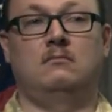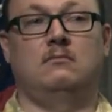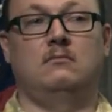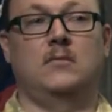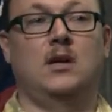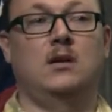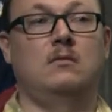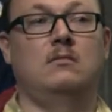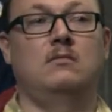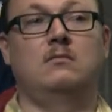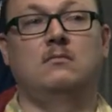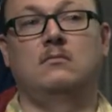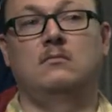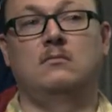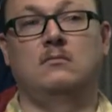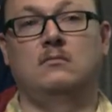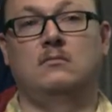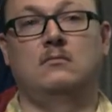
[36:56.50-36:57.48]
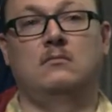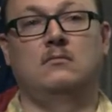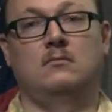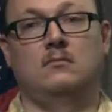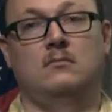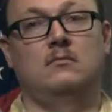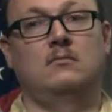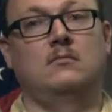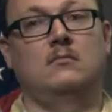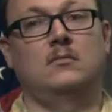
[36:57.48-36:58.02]
No?
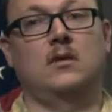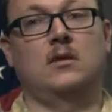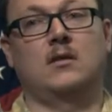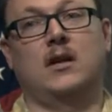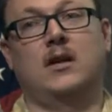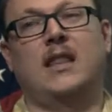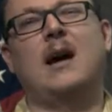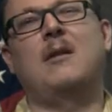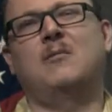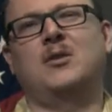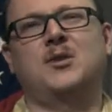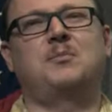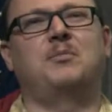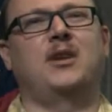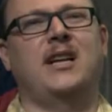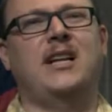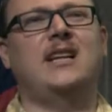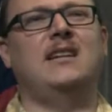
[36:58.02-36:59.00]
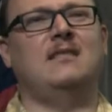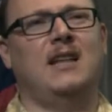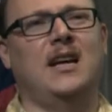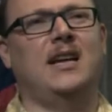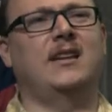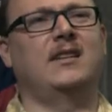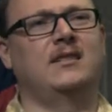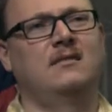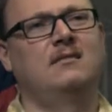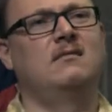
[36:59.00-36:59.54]
Okay, that one's pretty like,